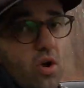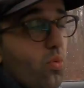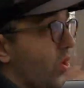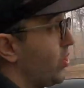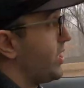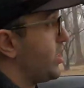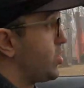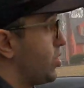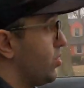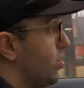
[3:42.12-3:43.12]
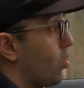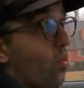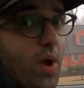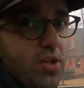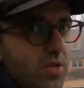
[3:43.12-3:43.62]
where you need to,
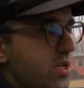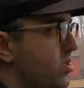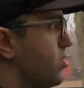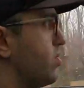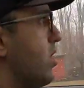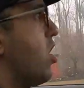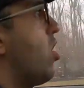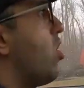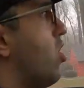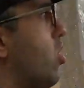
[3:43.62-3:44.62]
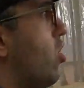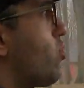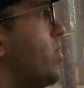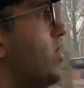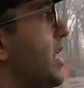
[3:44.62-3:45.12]
or when you need to,
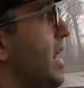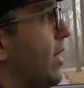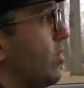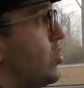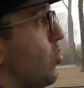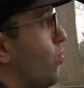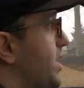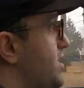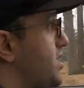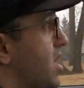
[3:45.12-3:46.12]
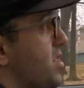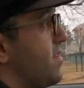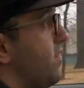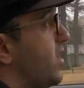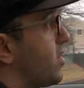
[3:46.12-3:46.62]
or will allow you to
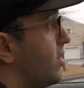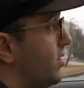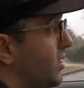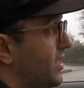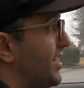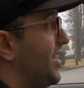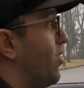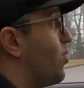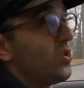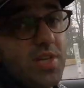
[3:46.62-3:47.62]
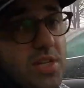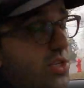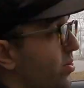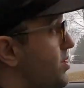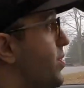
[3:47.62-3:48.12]
restart the vehicle when you
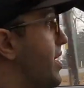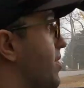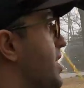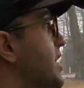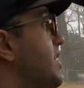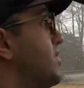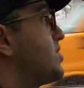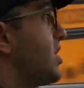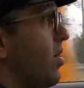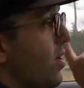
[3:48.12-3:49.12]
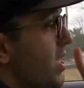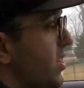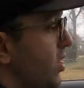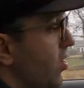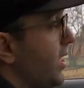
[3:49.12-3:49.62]
need to as well. So
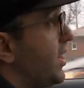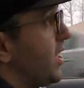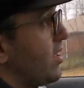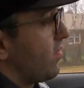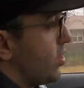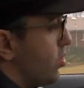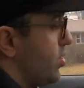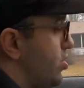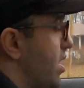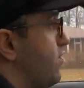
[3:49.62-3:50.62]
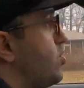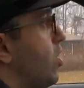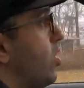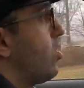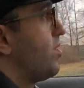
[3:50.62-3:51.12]
the only thing you have to do is you have
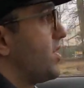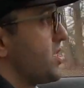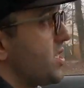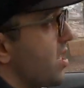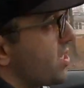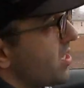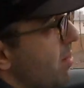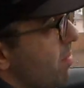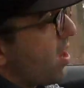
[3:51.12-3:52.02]
to hold the start-stop